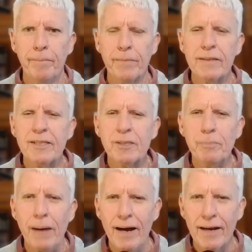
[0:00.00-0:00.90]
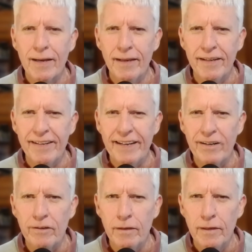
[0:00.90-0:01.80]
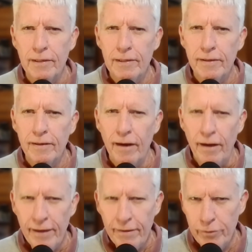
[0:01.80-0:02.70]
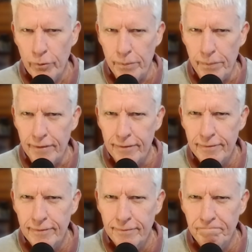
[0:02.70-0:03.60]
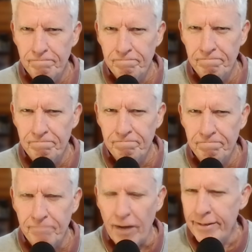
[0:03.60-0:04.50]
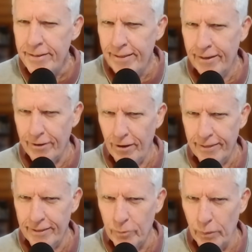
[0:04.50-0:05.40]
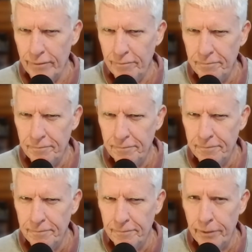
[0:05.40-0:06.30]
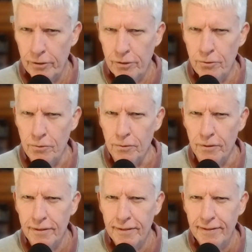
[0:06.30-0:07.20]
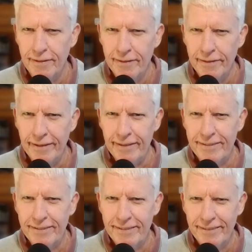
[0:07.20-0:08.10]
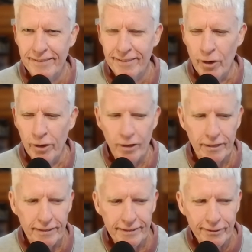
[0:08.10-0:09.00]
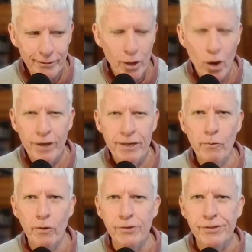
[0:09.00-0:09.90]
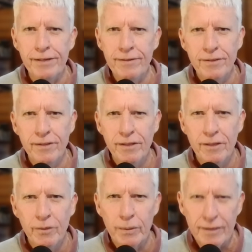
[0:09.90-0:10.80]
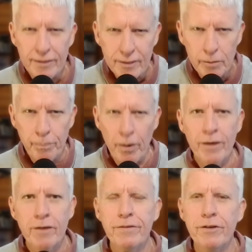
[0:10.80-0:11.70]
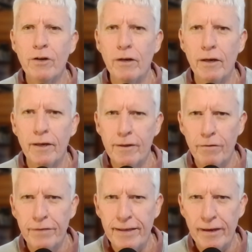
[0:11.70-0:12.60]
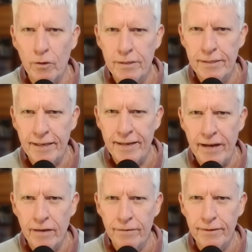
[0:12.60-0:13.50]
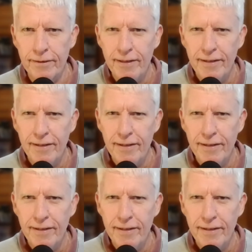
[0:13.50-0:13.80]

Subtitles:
Sparkler. Now, I have to admit, I didn't think I'd like this one, but I do. It's kind of like a little tiny rosette with this spike of a yellow sticking out of it,